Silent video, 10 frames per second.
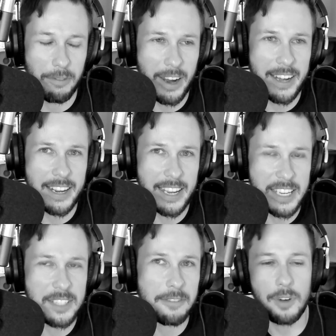fight
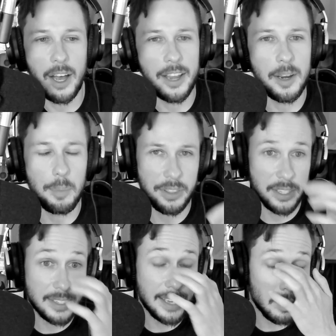is fun, but
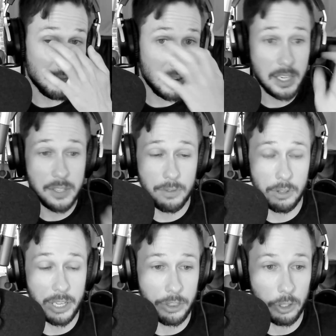the sound effects
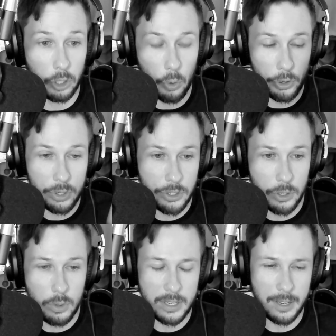for like the loader
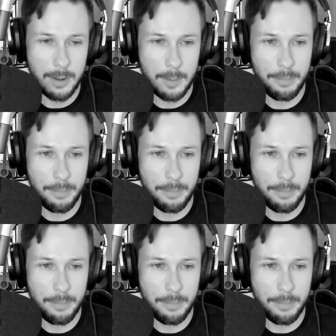suit is like,